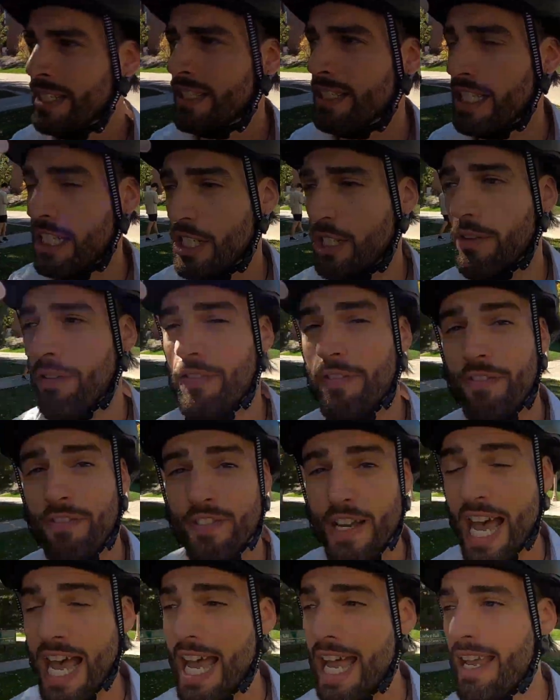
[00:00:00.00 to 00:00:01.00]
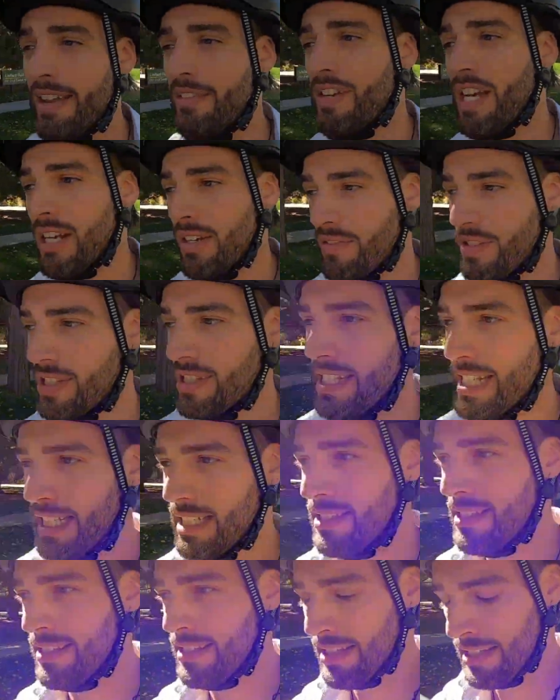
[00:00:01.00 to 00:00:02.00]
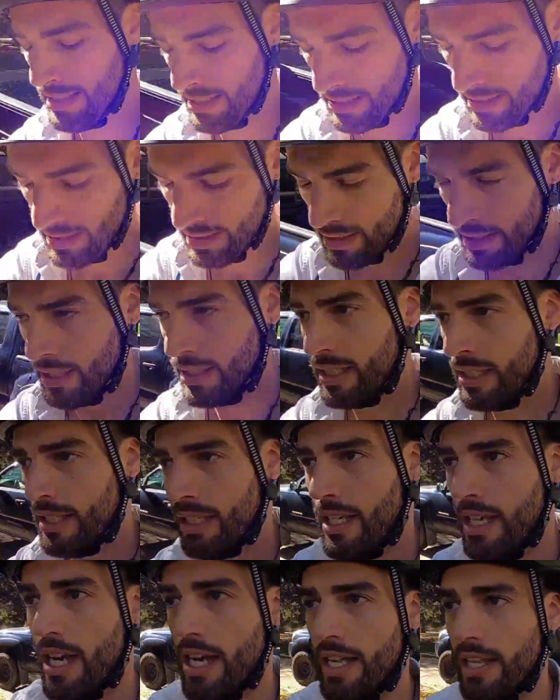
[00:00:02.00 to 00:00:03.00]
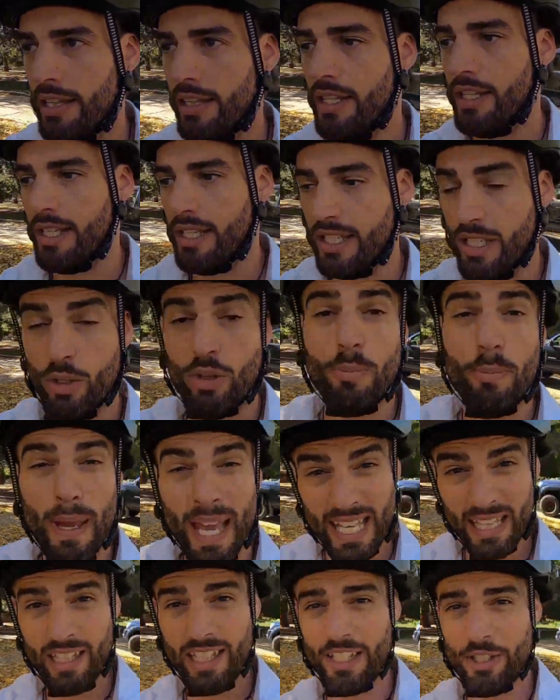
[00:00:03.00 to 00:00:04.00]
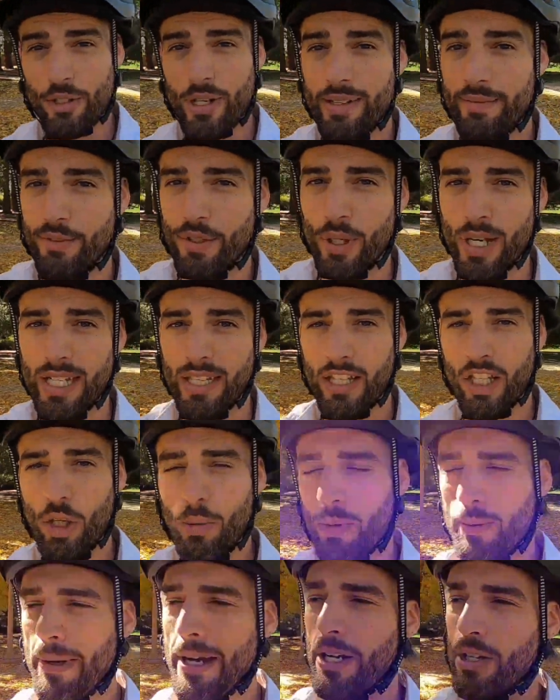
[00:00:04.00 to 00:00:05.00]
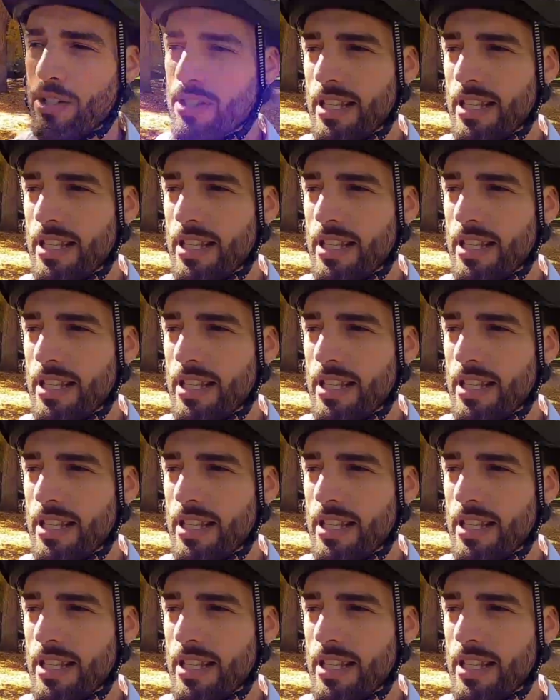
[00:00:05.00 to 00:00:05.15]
gear 5 out of 6 on the the pedaling drivetrain, the human powered